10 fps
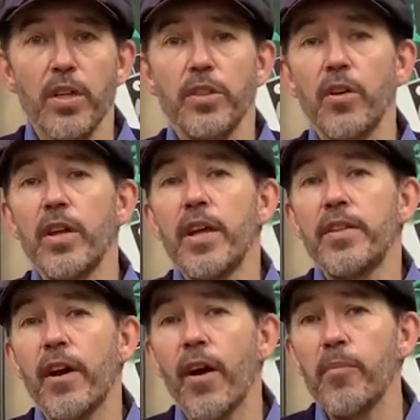So
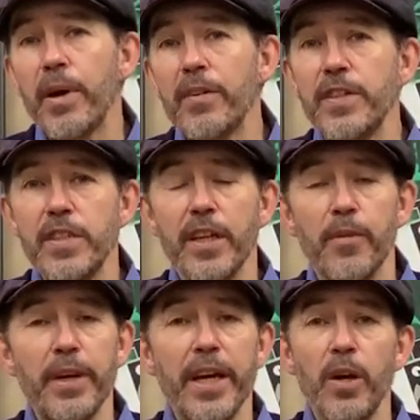there are benefits in
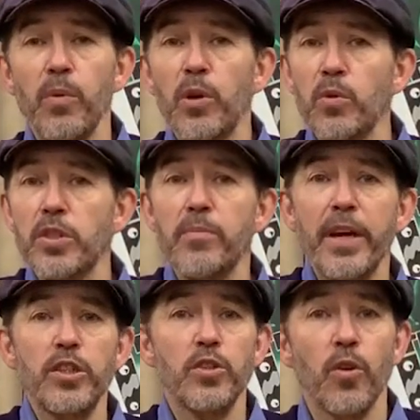coming here. We'll also
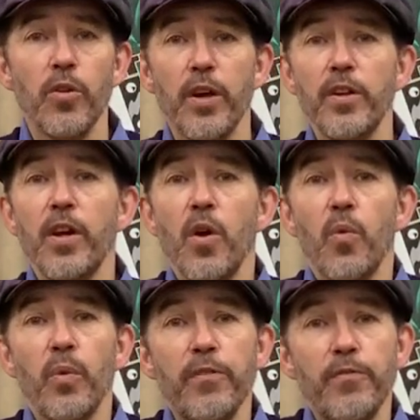make sure that
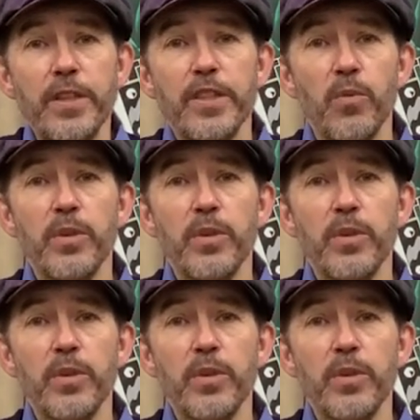we fit it.